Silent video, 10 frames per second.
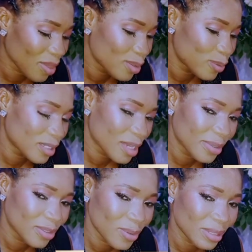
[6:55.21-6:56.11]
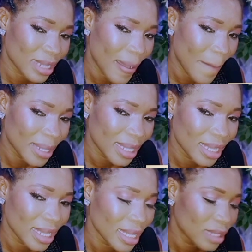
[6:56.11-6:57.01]
So security was coming
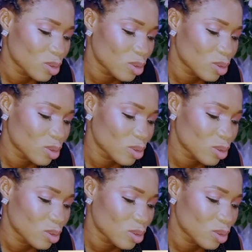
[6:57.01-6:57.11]
in.